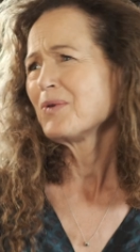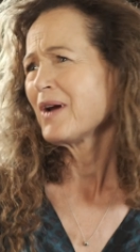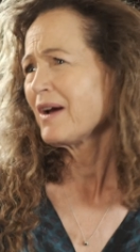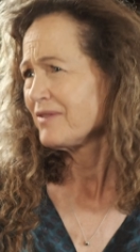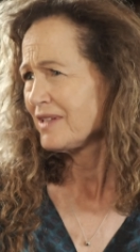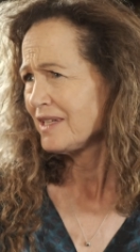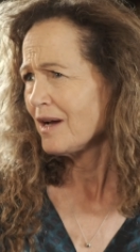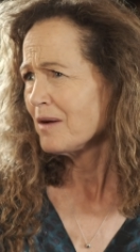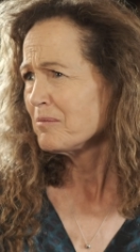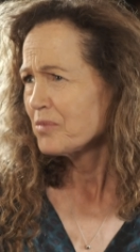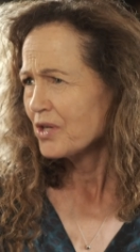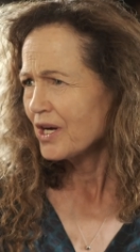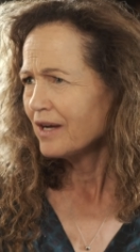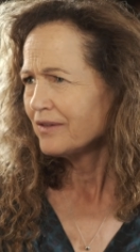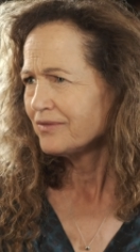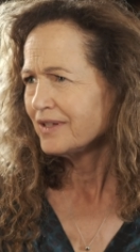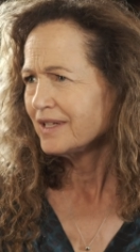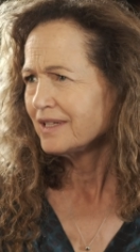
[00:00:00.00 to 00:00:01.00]
have a
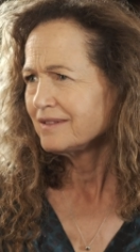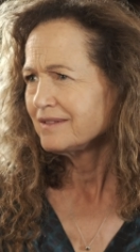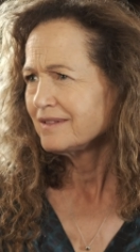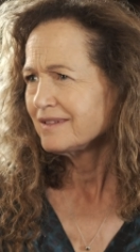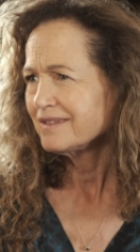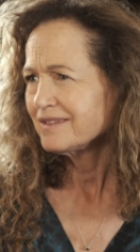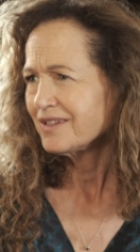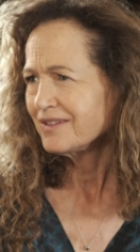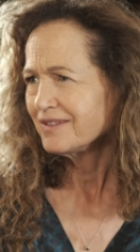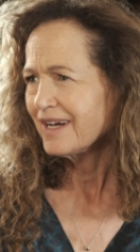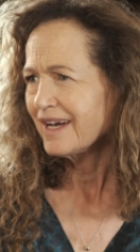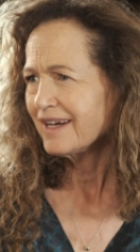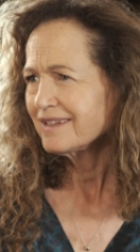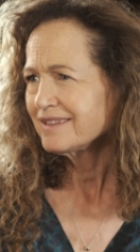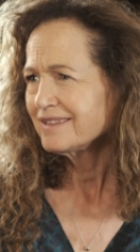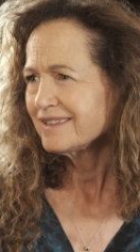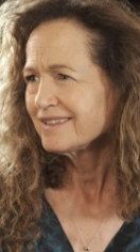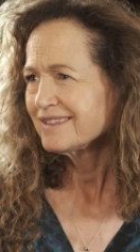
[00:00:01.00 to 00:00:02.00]
nonprofit,
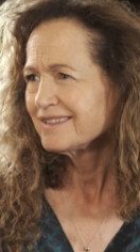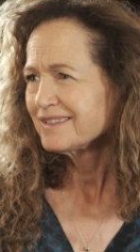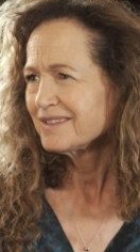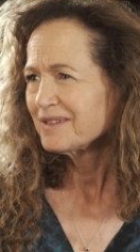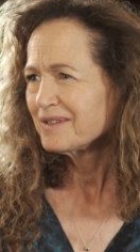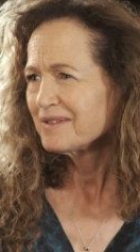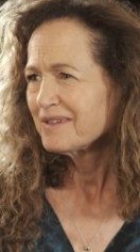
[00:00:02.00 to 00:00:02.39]
correct? Yeah.